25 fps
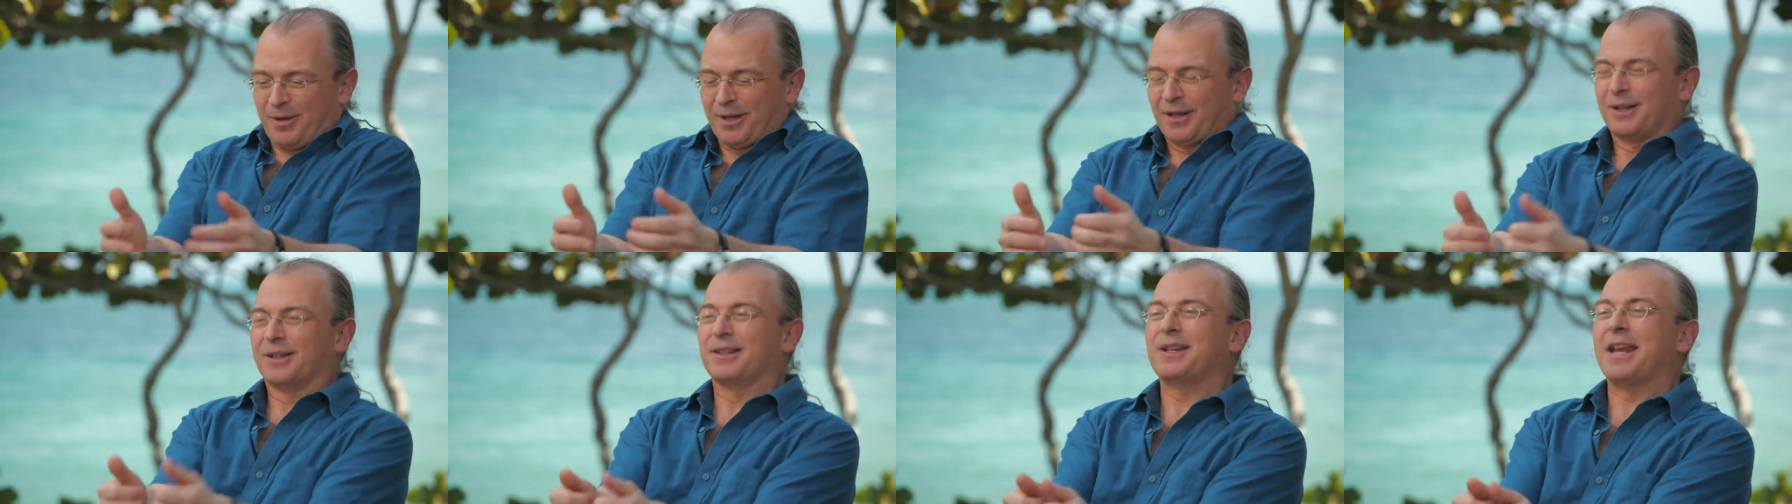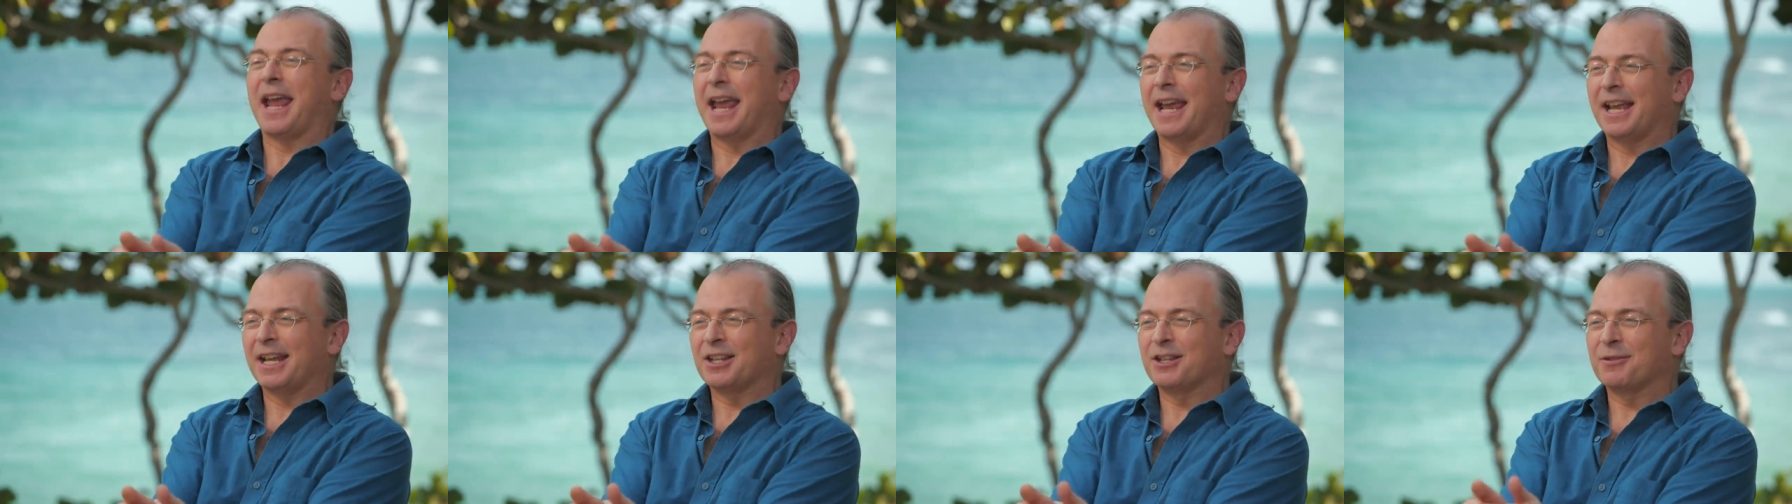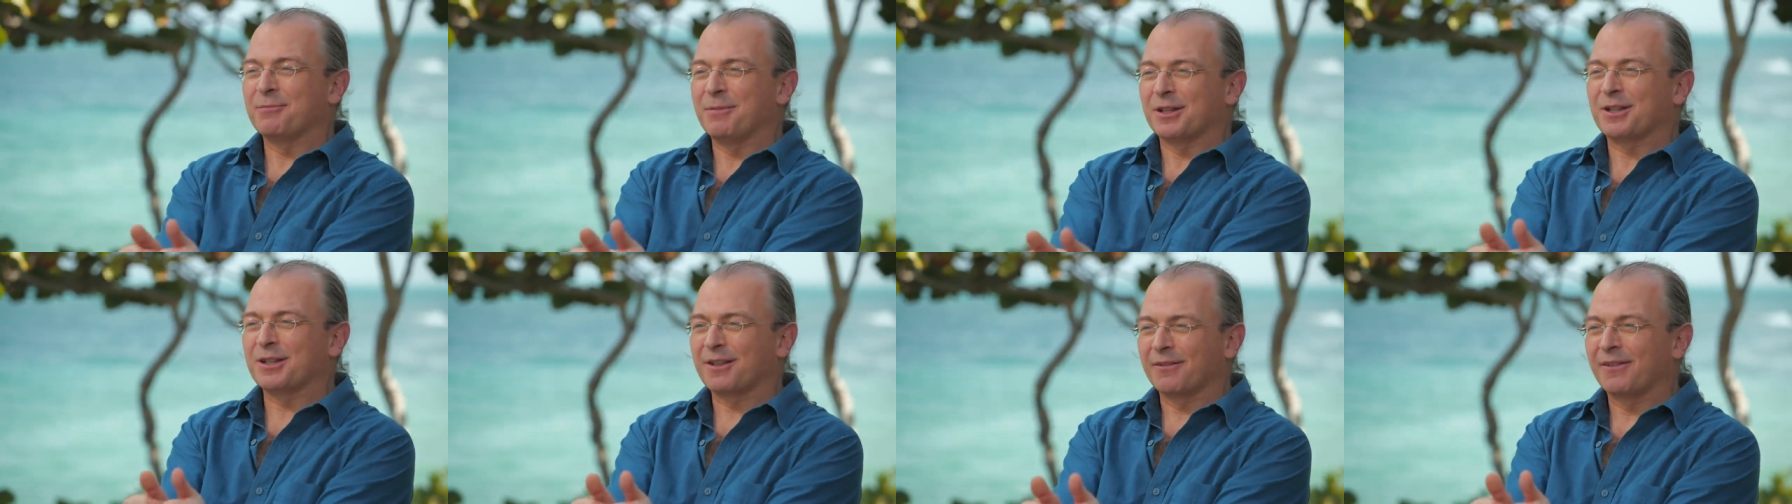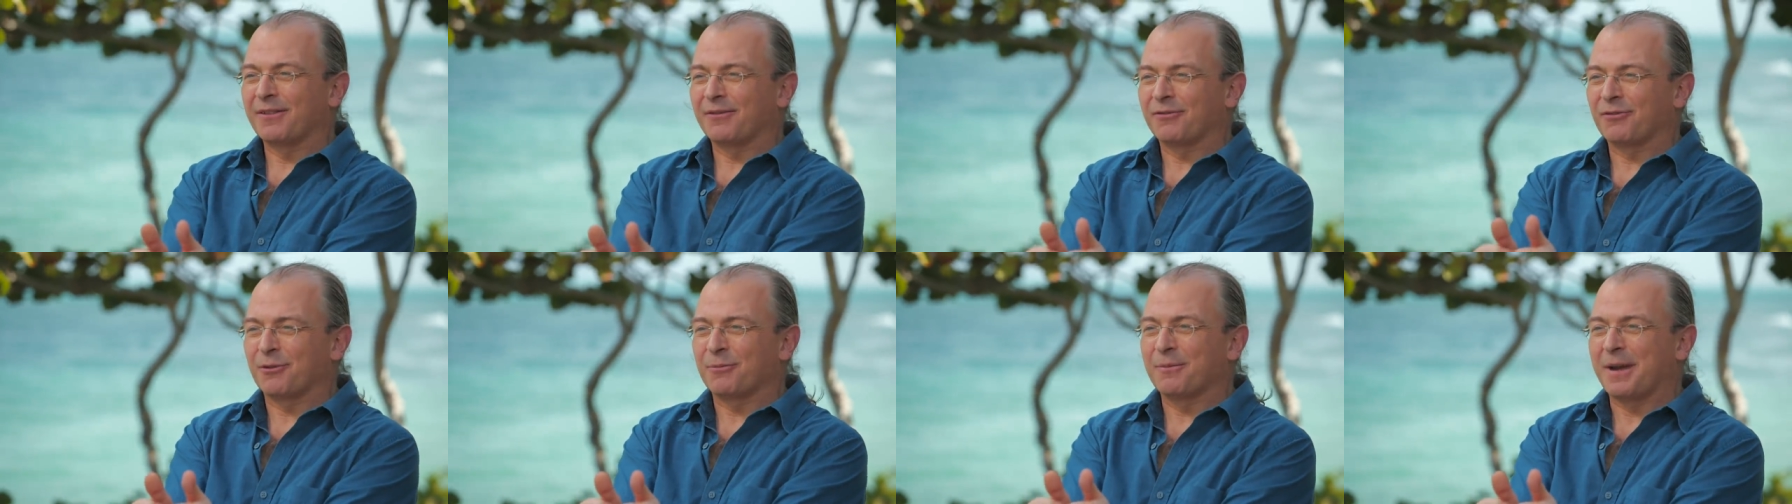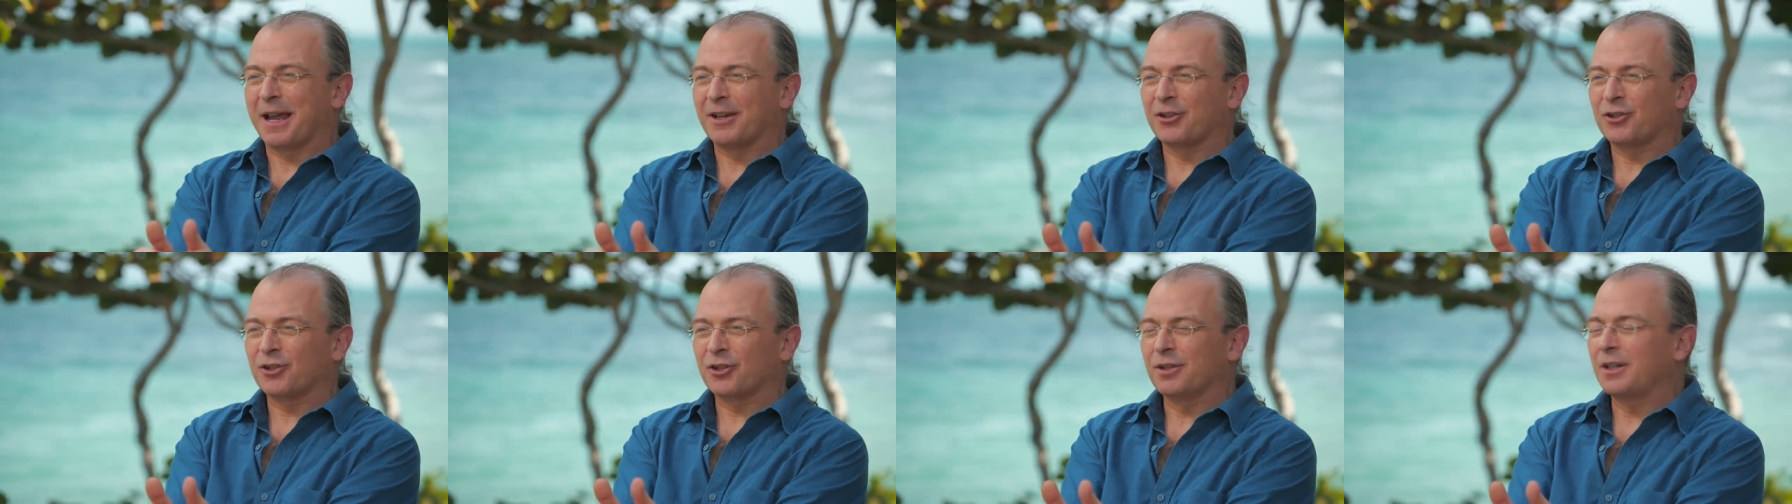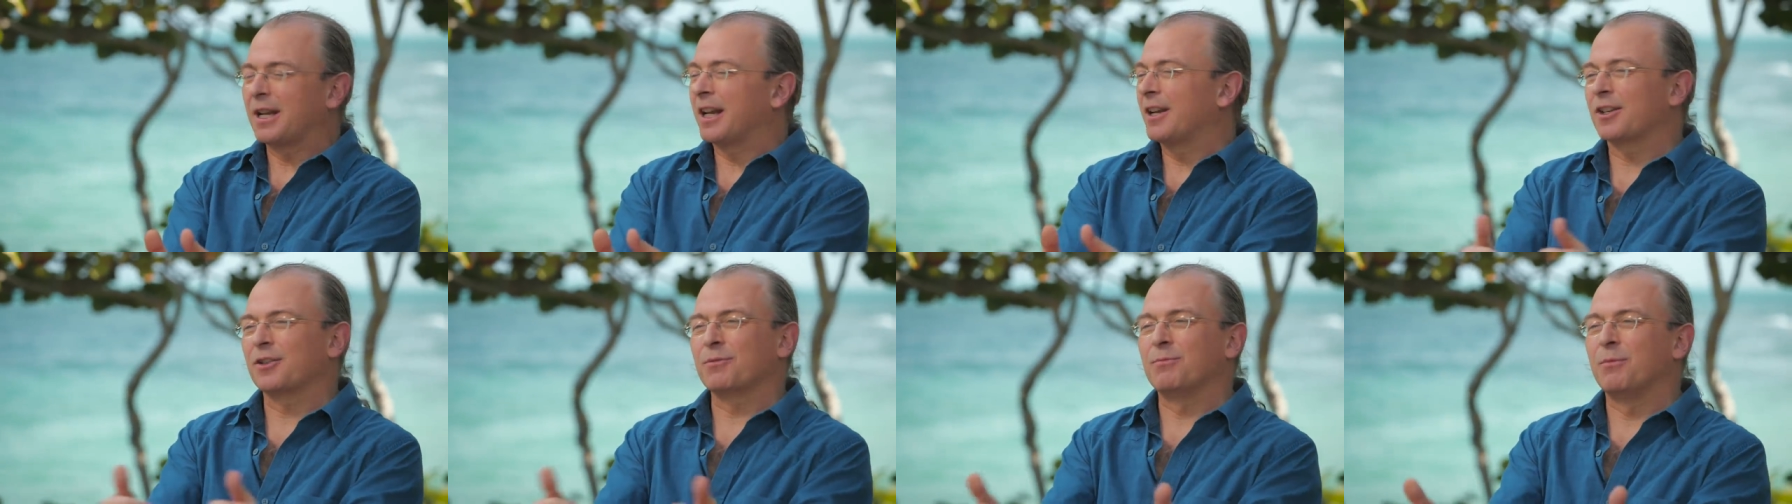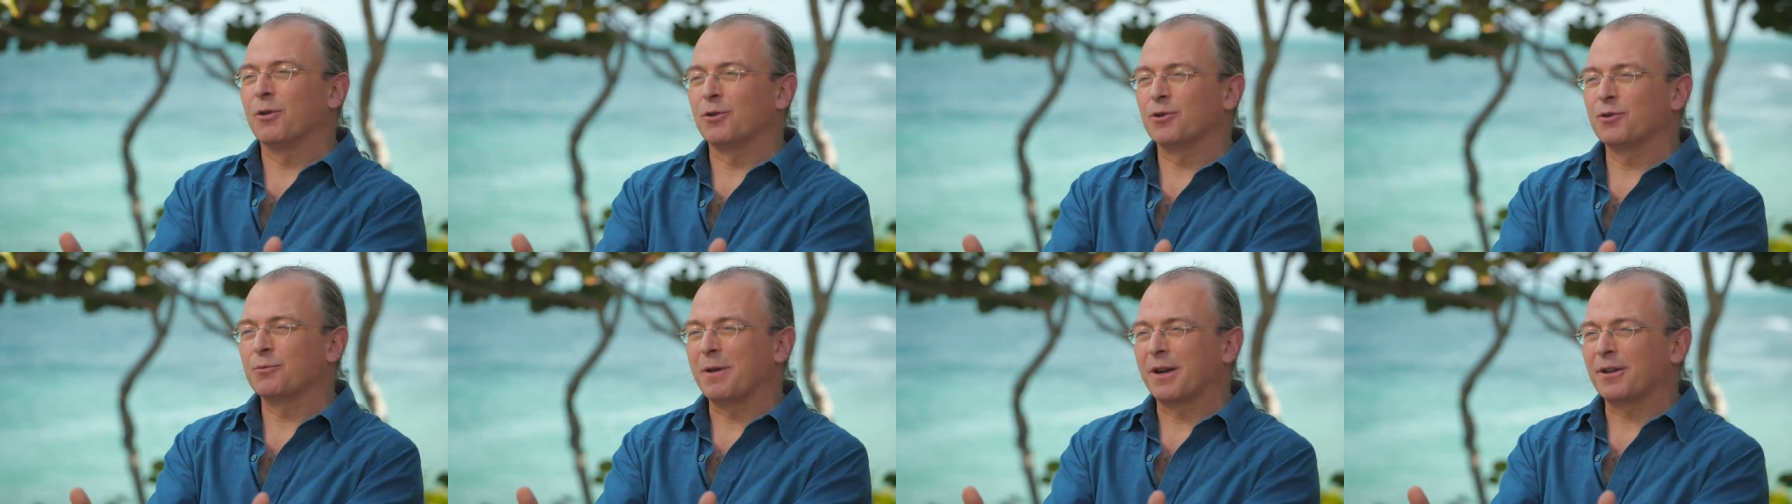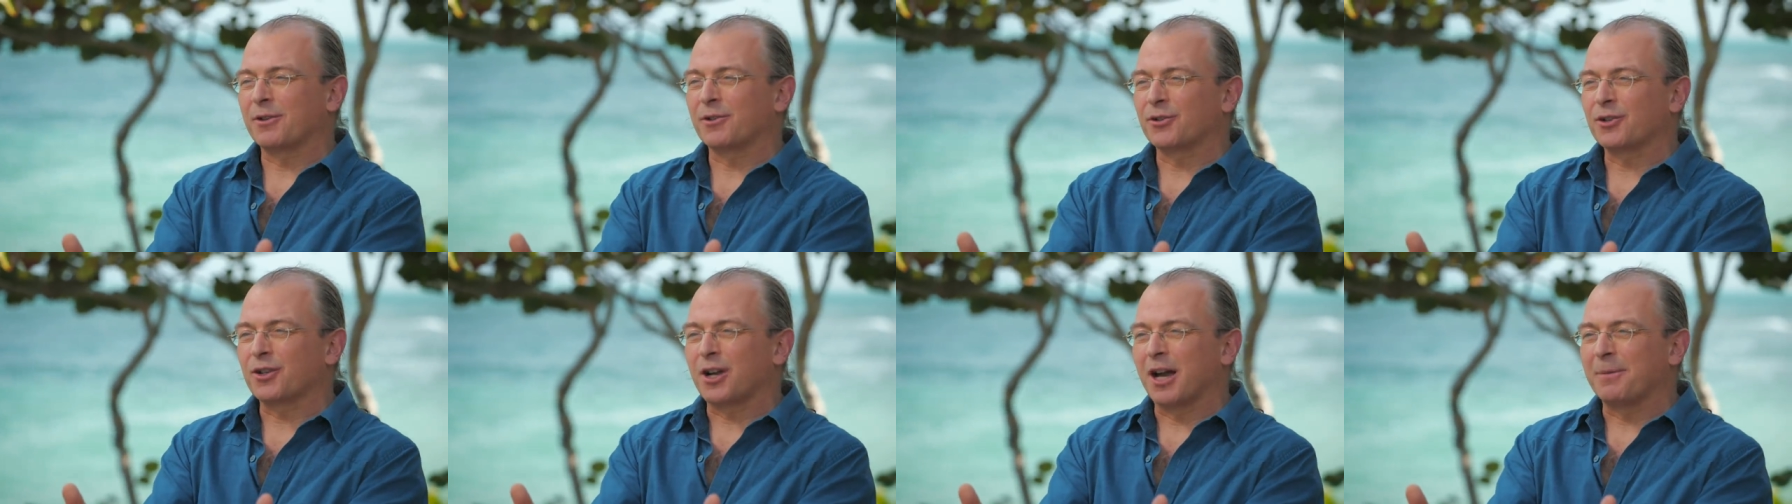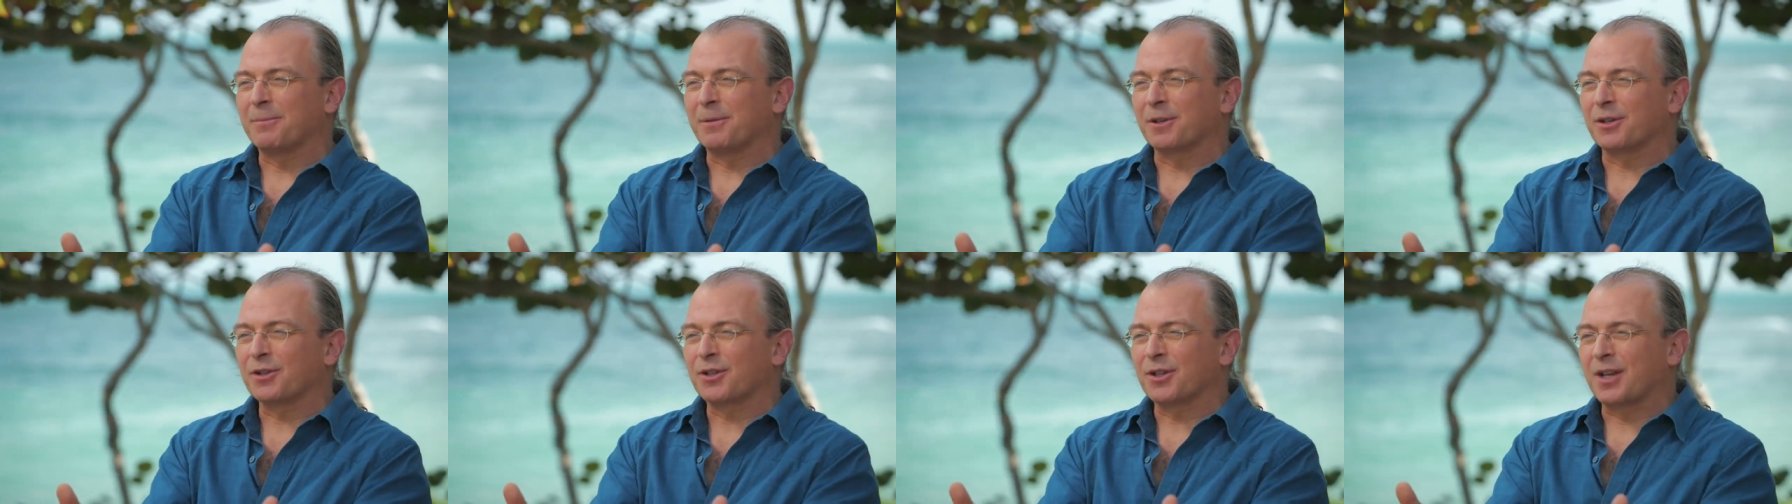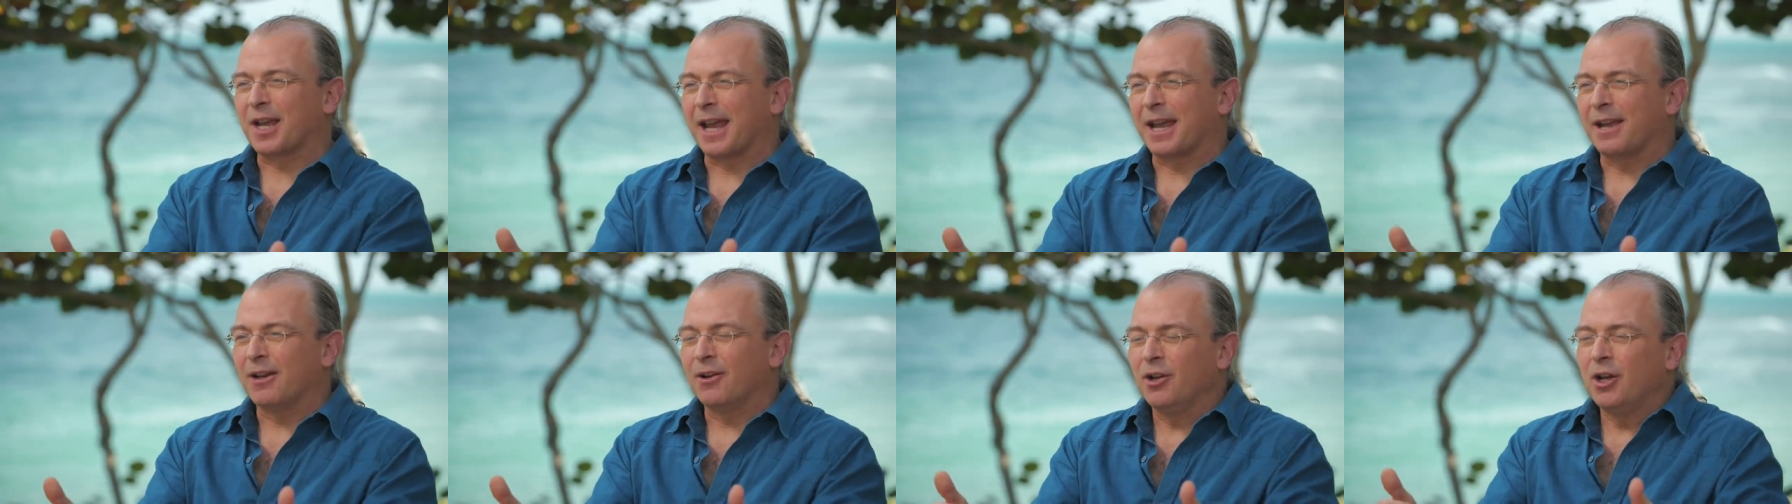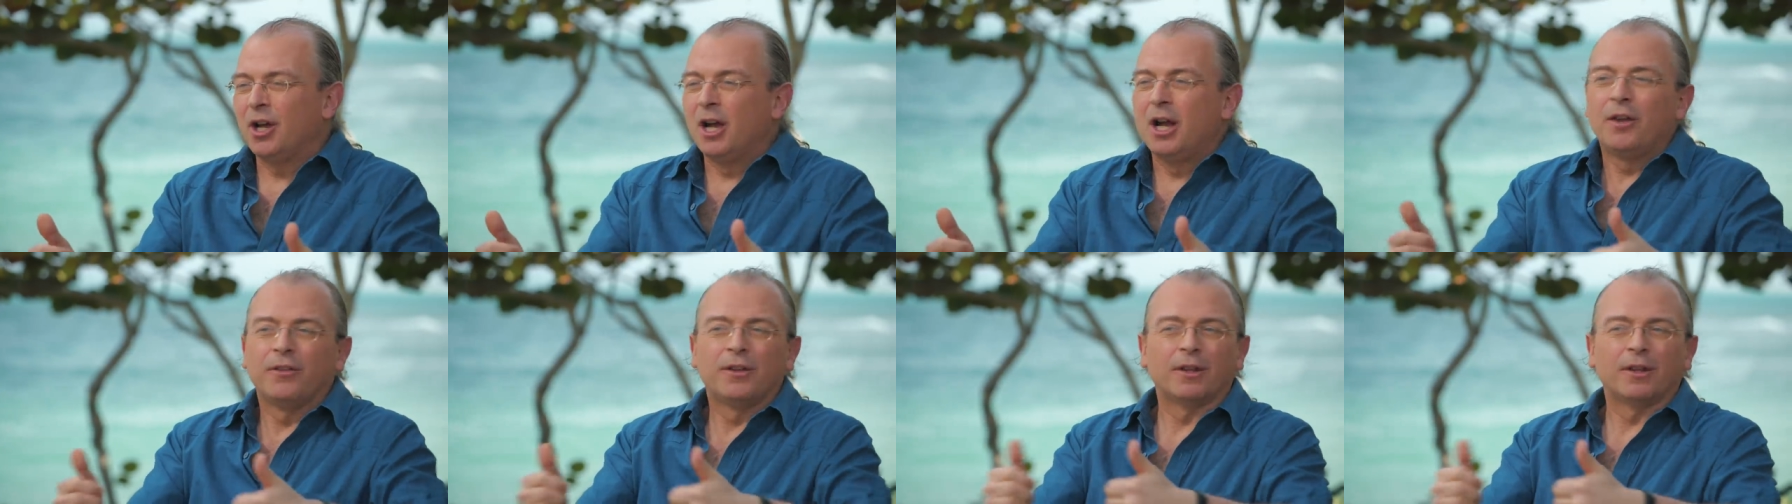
that contains bits of information at its most microscopic scale,